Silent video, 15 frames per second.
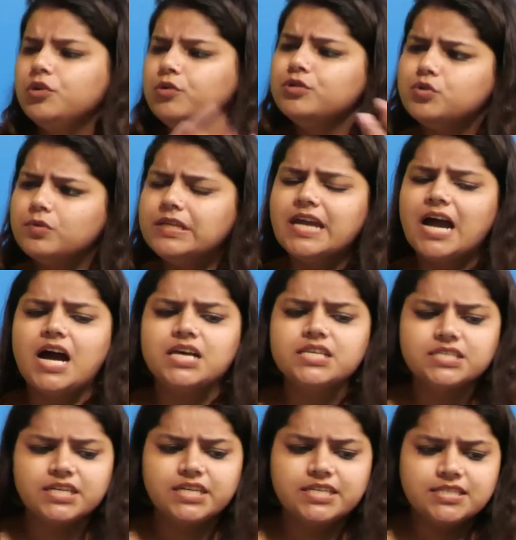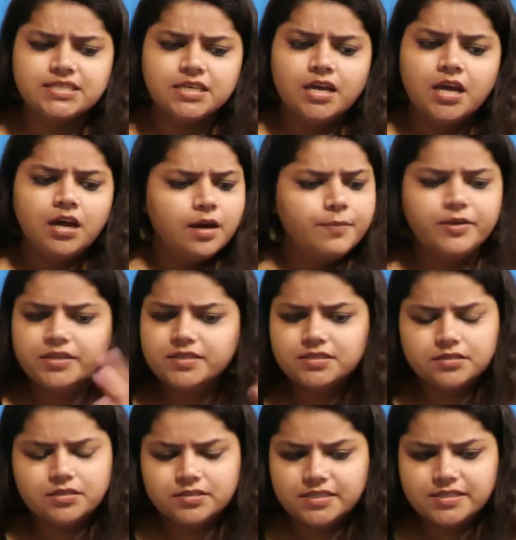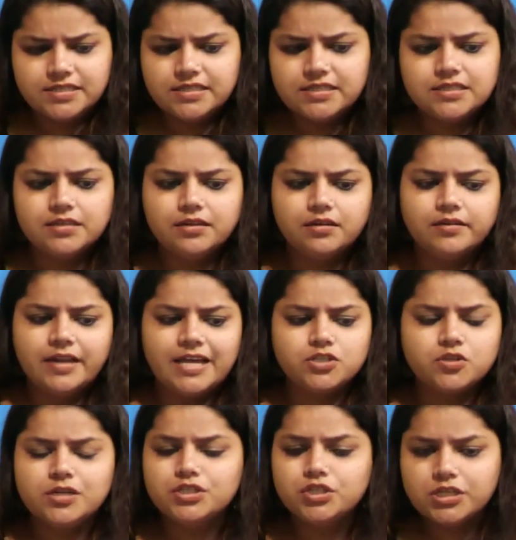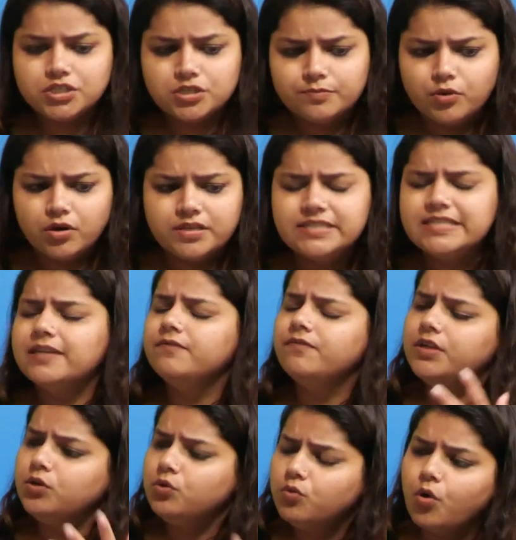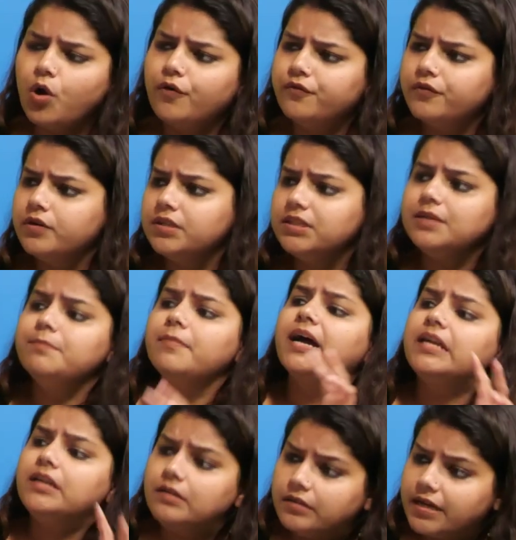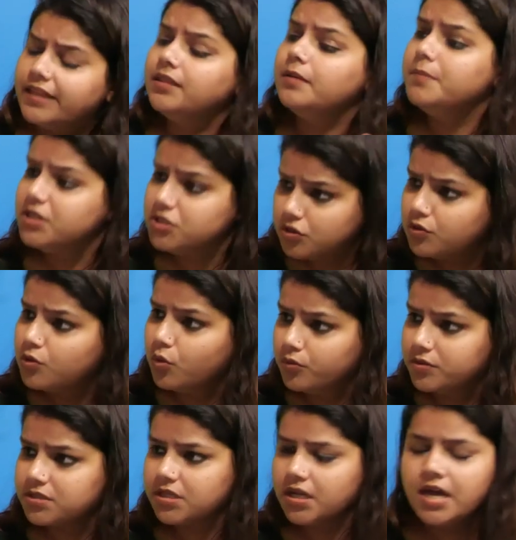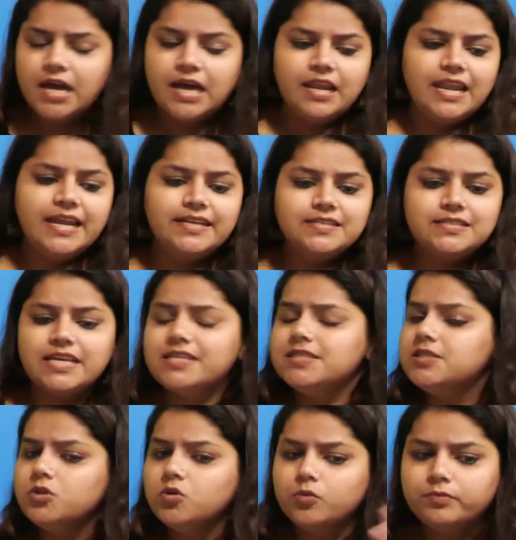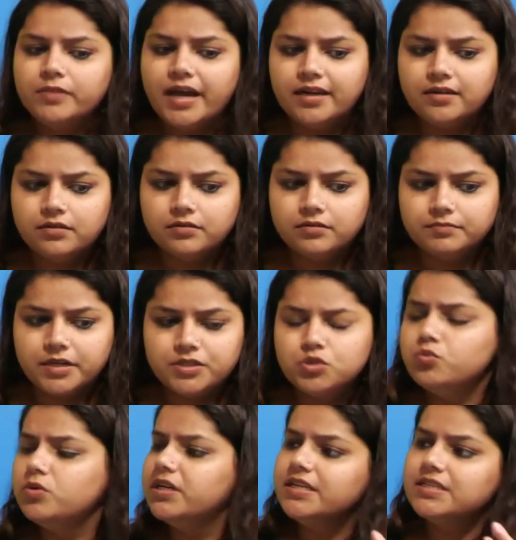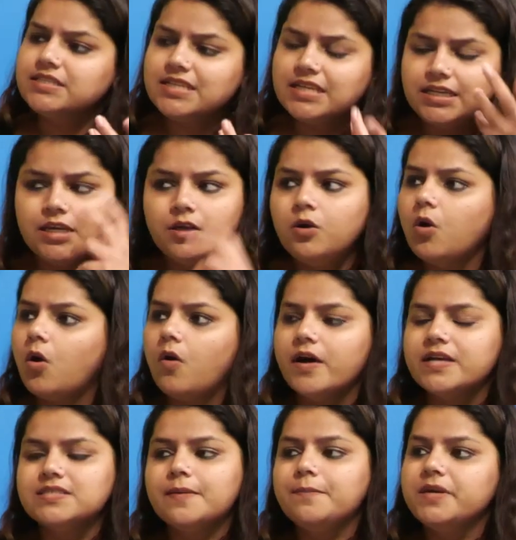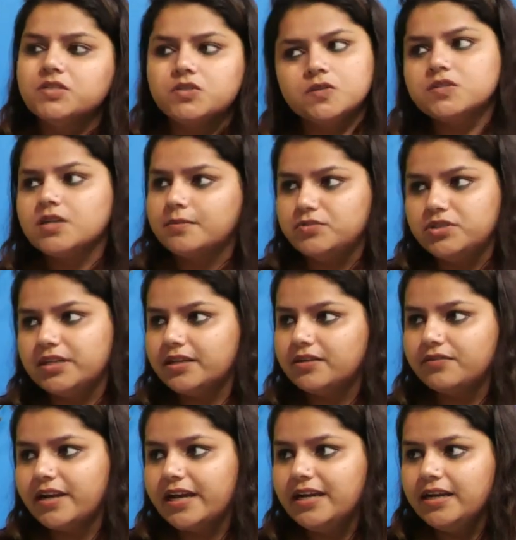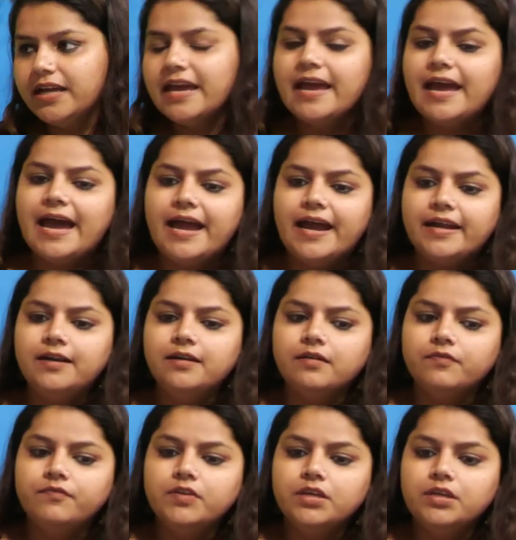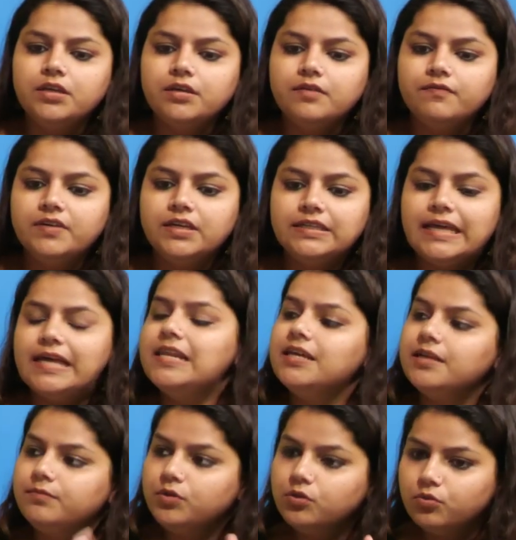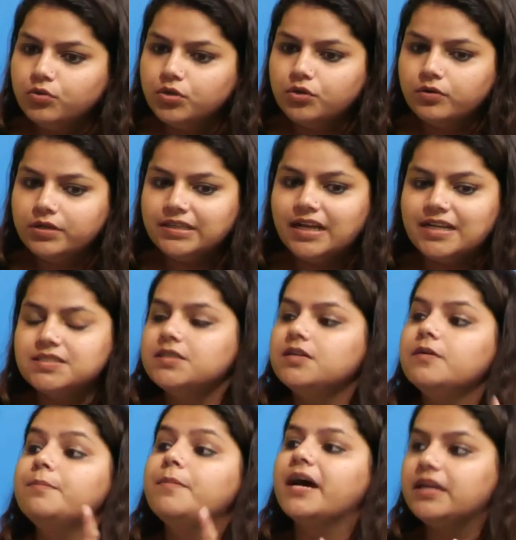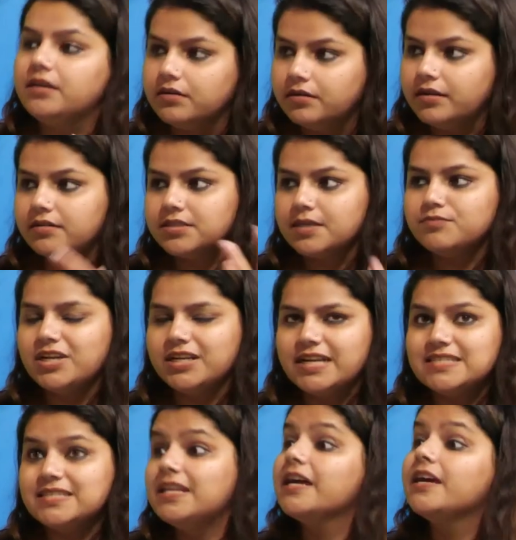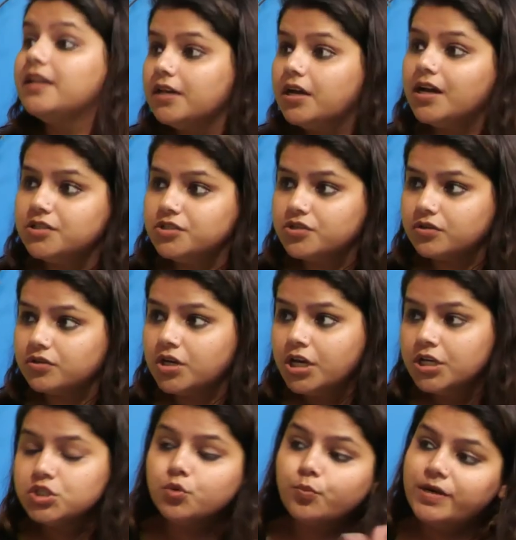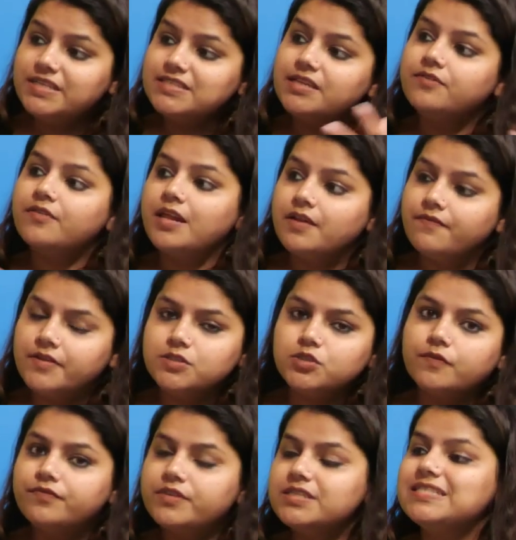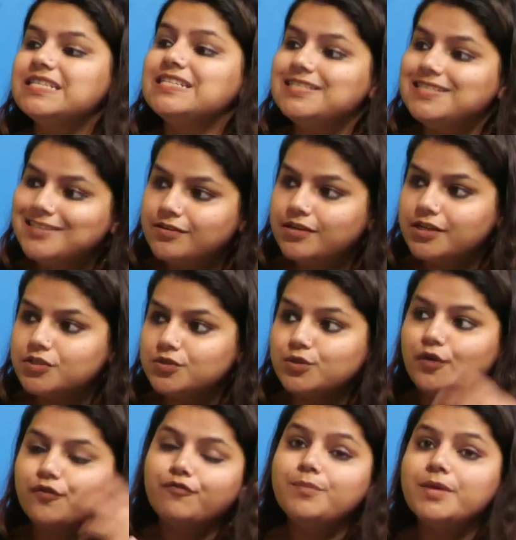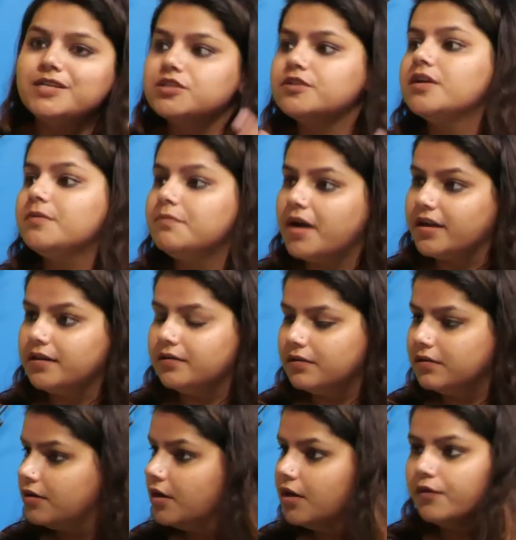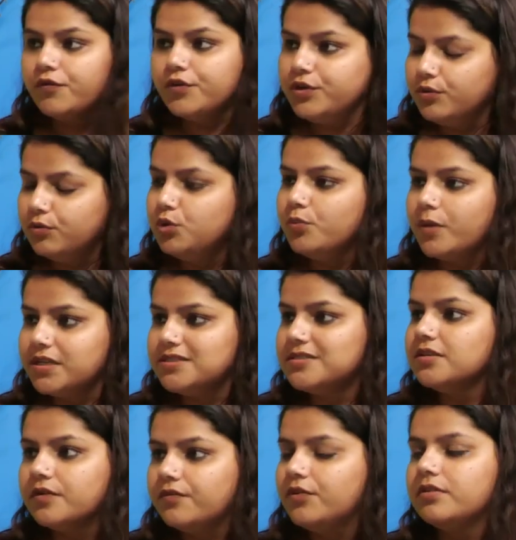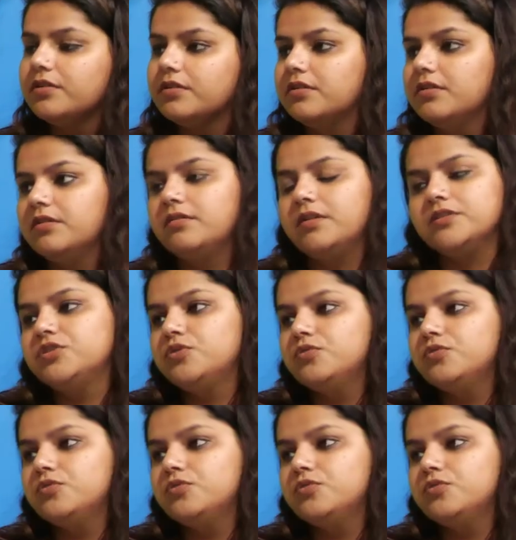usually ask is because since it's a national education policy and we do offer the minor and the major course. Let us assume that a student is taking law as a major subject, right? And we tell him to consider minor subject as an agriculture. So what is the relevance of this integration of major and minor for you to answer for a